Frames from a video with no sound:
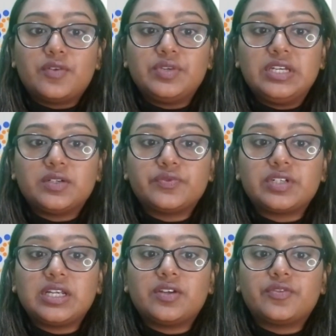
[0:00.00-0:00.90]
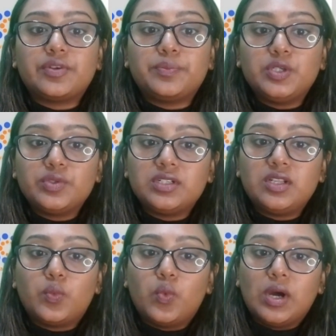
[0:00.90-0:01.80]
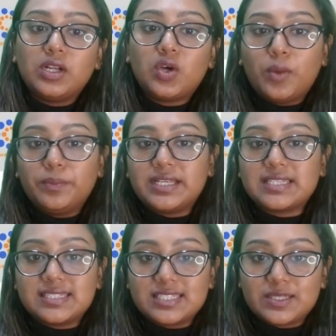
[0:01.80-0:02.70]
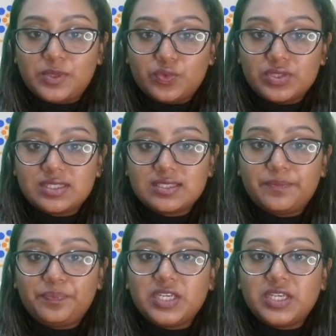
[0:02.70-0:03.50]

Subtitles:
Recovery Tribunal 1 complex disputes.